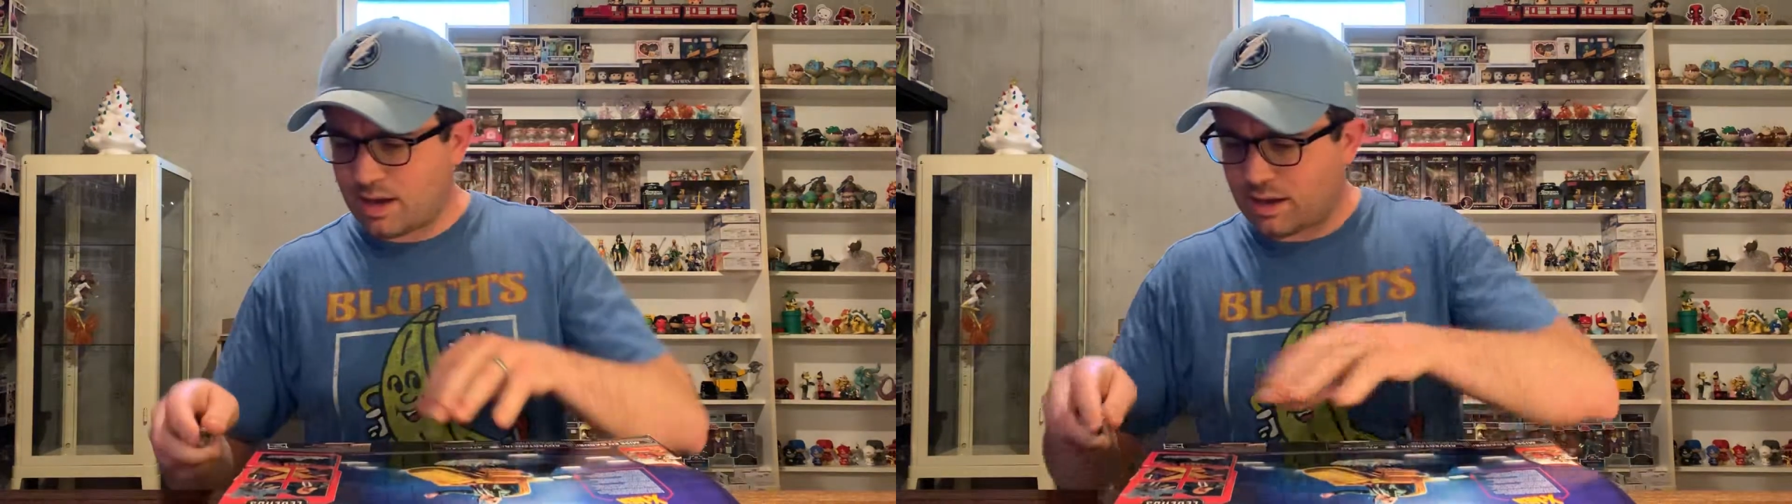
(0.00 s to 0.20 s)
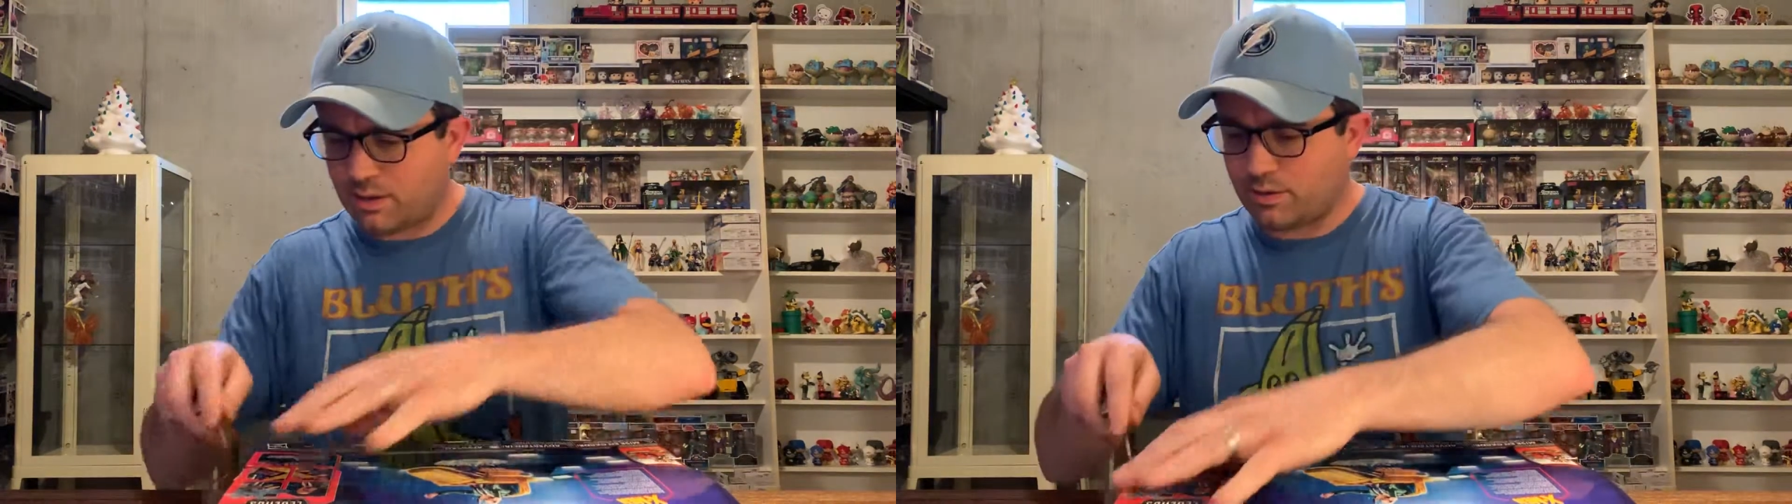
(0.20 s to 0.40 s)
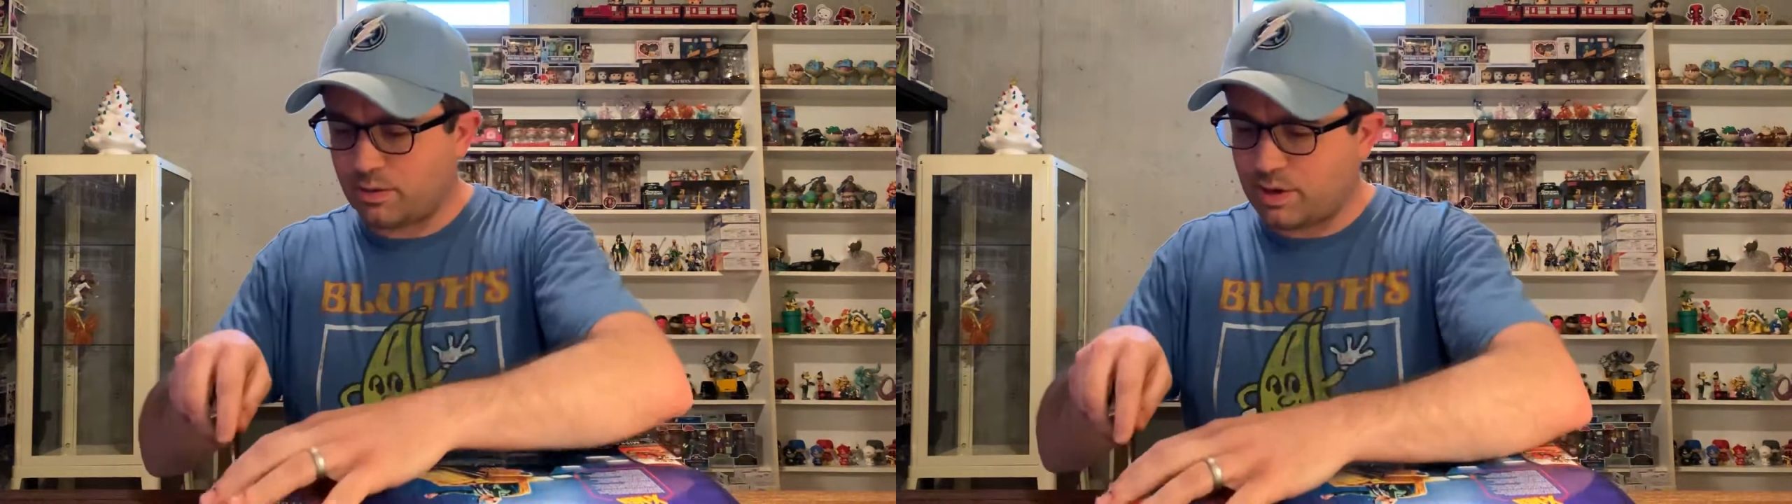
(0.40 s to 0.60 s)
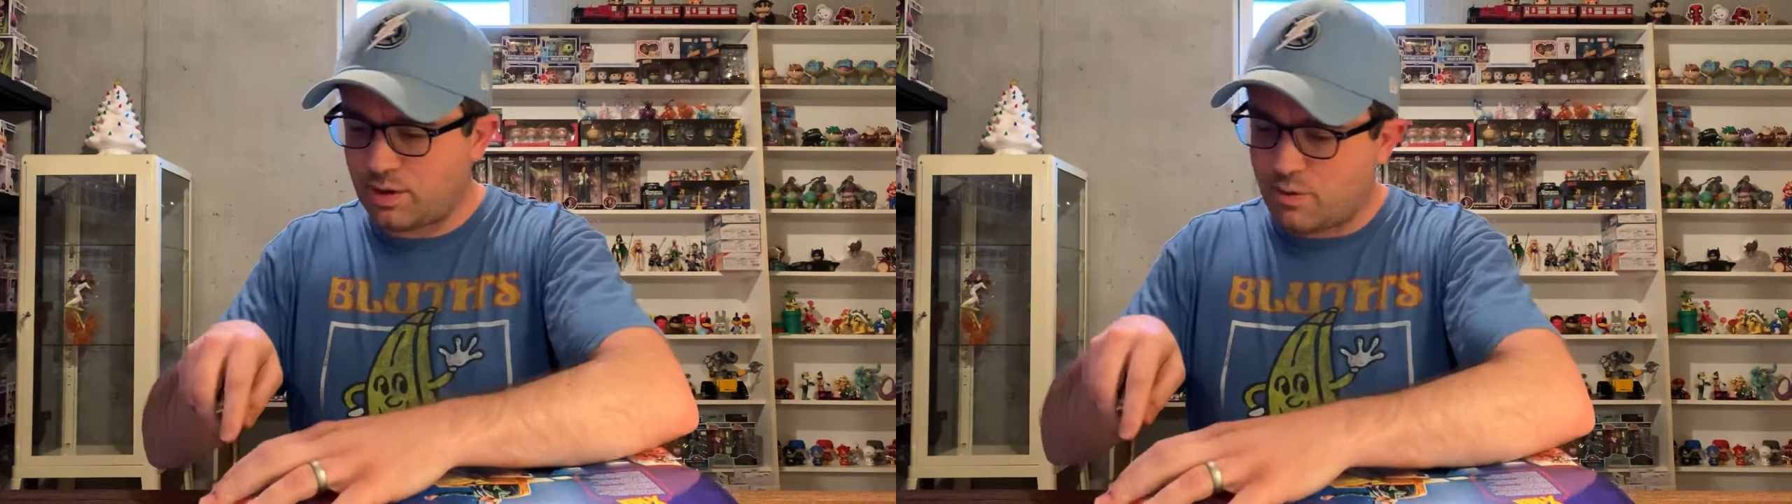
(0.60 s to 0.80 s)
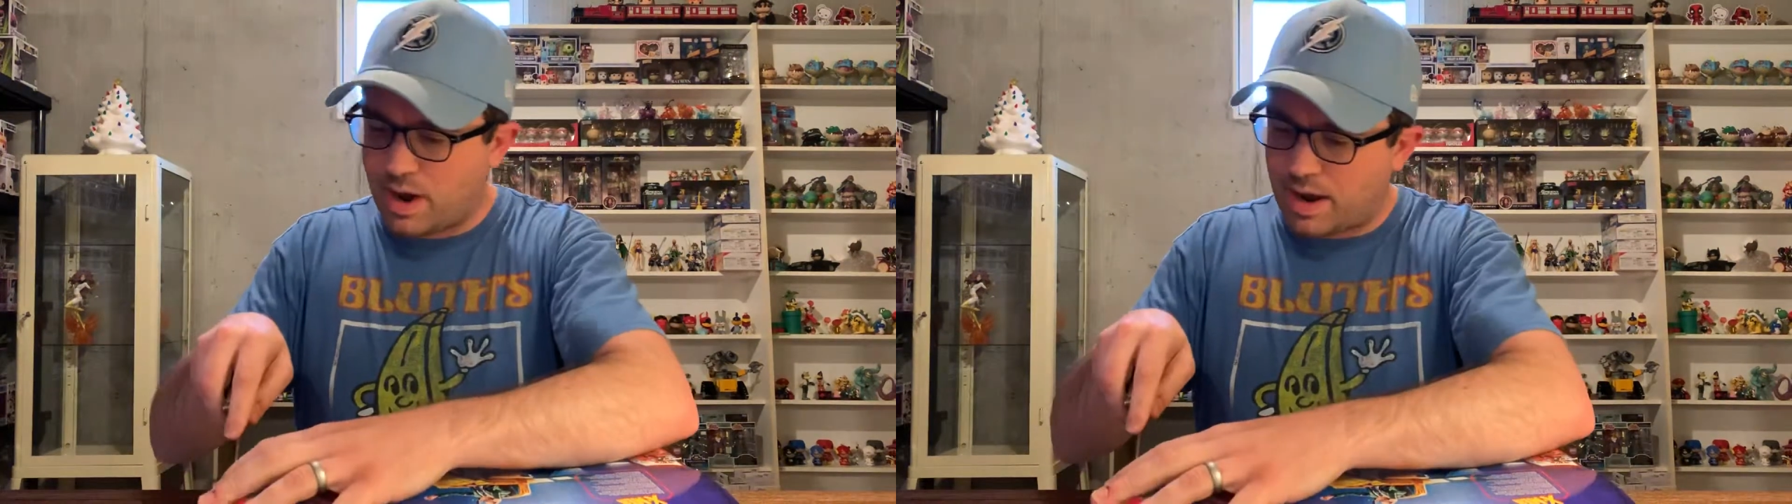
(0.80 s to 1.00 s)
and I don't really
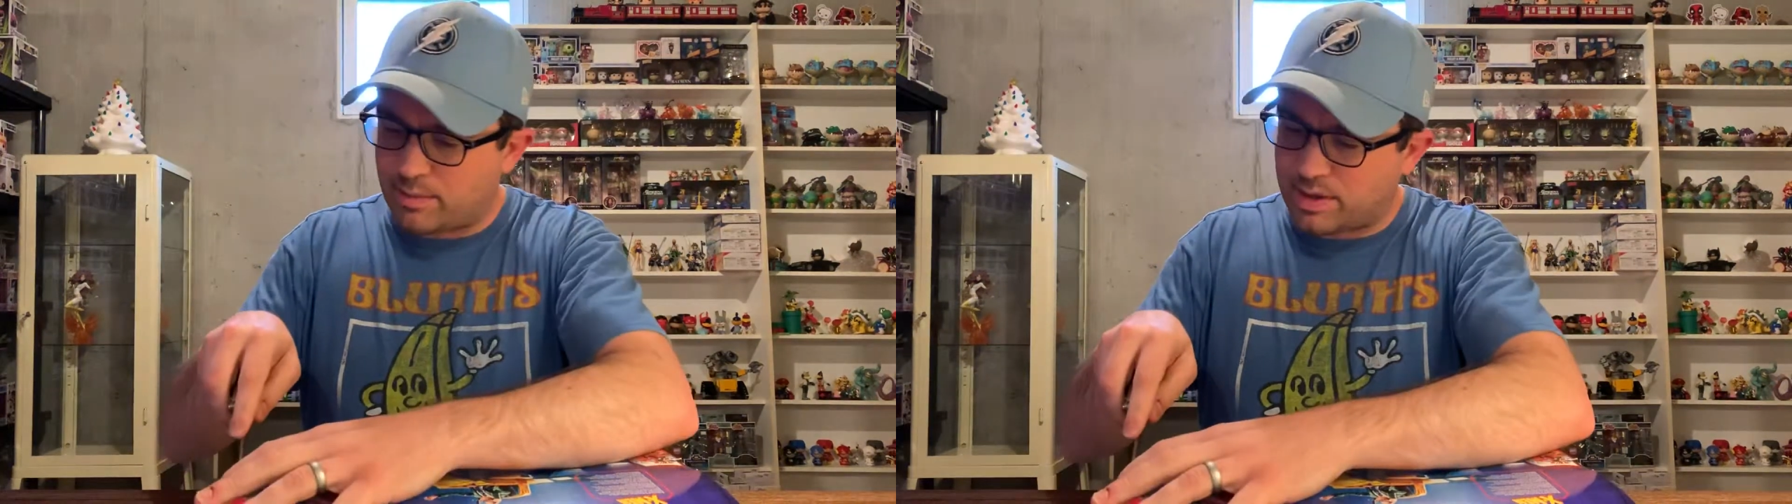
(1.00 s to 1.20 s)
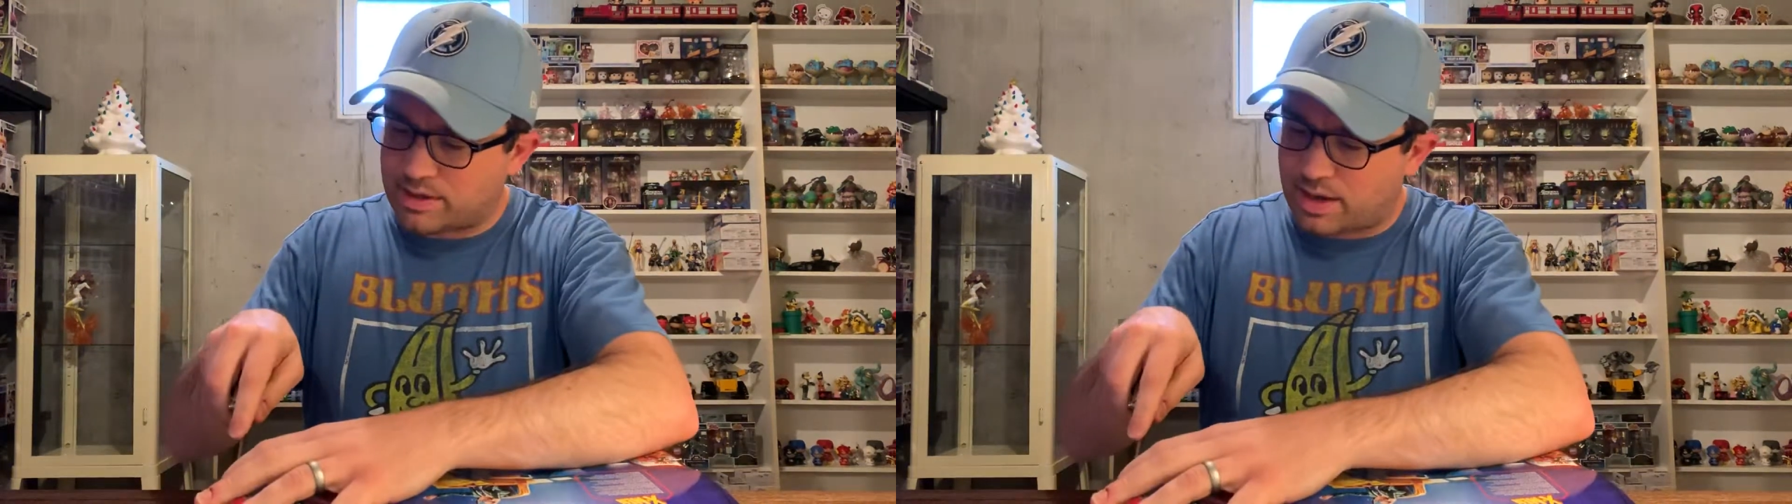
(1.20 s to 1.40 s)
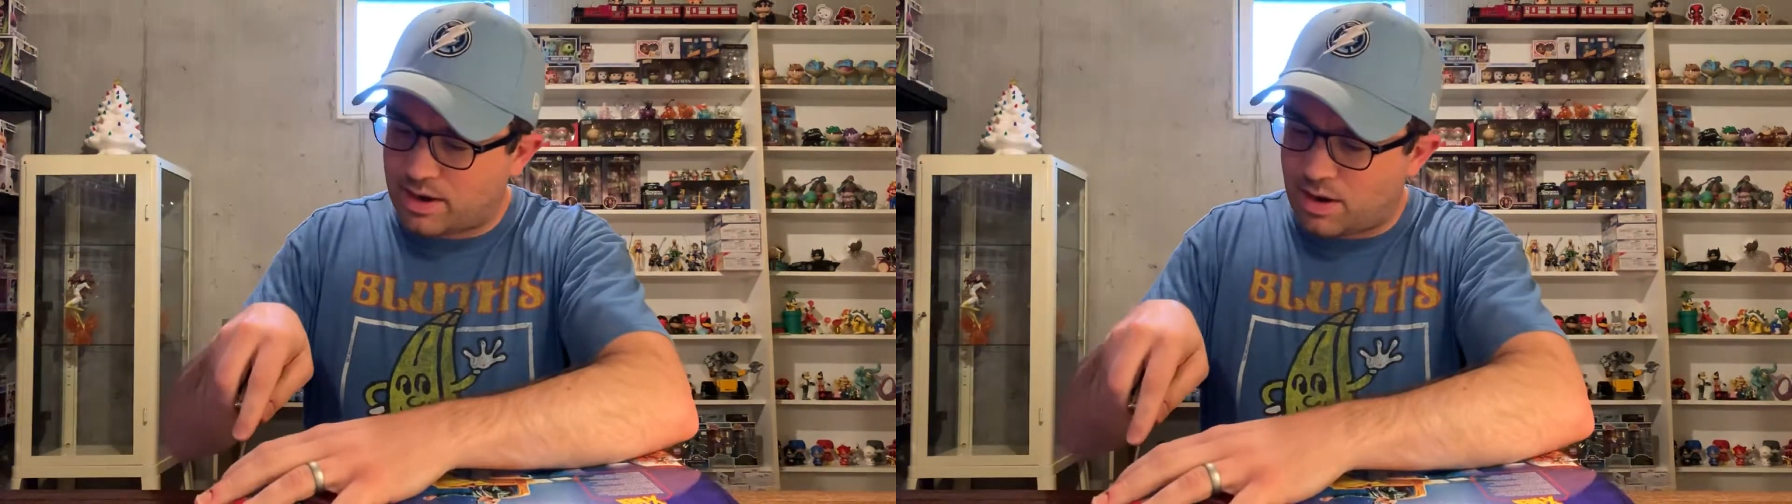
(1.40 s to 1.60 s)
know why, because I